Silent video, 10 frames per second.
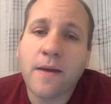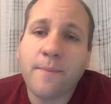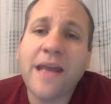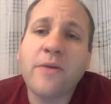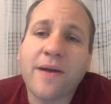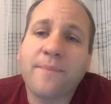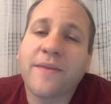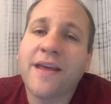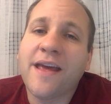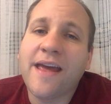But anyway,
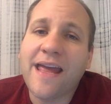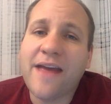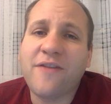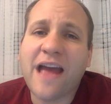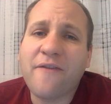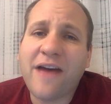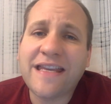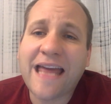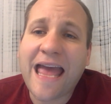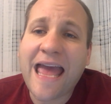if you have
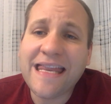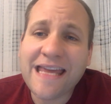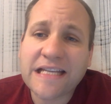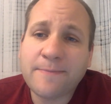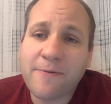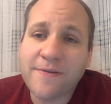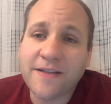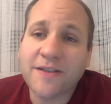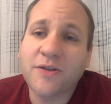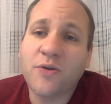had any experiences,